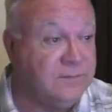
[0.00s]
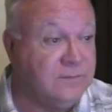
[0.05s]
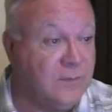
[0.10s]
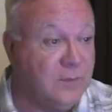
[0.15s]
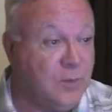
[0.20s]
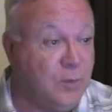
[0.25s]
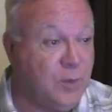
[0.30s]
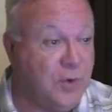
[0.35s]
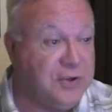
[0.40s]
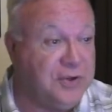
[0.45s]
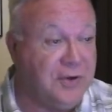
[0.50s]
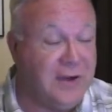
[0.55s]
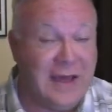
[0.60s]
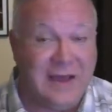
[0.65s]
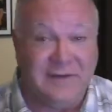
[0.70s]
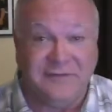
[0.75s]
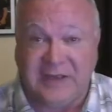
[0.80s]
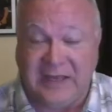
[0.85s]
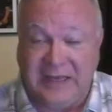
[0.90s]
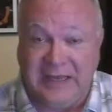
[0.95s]
where you'll
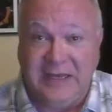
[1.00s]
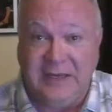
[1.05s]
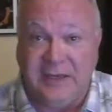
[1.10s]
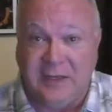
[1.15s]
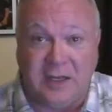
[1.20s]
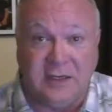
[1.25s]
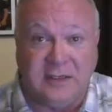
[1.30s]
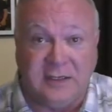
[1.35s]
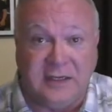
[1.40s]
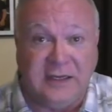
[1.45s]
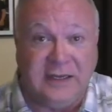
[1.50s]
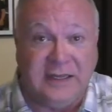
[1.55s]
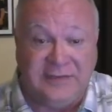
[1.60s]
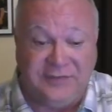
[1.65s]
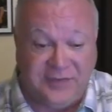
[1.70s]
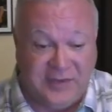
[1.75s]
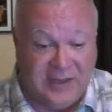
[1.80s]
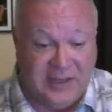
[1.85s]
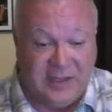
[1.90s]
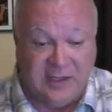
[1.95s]
have to eat unclean
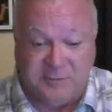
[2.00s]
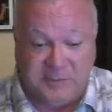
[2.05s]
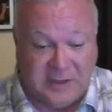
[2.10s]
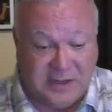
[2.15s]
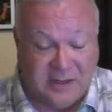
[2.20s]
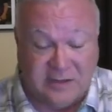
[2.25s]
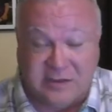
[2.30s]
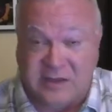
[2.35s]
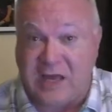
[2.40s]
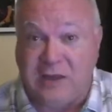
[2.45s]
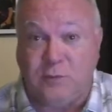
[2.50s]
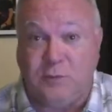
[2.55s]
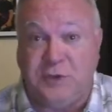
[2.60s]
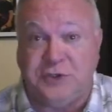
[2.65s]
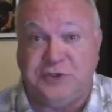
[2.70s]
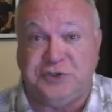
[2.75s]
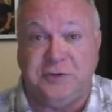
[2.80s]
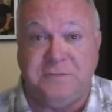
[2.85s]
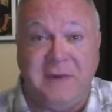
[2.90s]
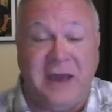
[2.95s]
things because that's
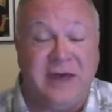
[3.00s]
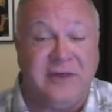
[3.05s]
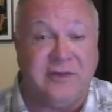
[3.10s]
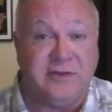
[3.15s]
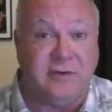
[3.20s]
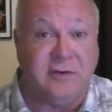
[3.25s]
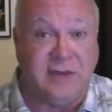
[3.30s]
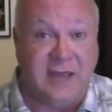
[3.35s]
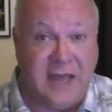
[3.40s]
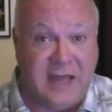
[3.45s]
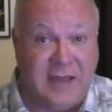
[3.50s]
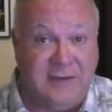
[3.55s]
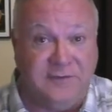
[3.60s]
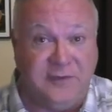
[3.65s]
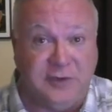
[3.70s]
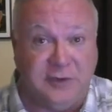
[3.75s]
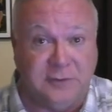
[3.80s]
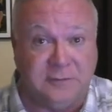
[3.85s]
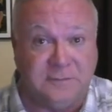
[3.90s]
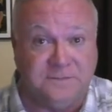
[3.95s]
what your master gave
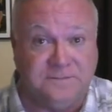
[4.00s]
you.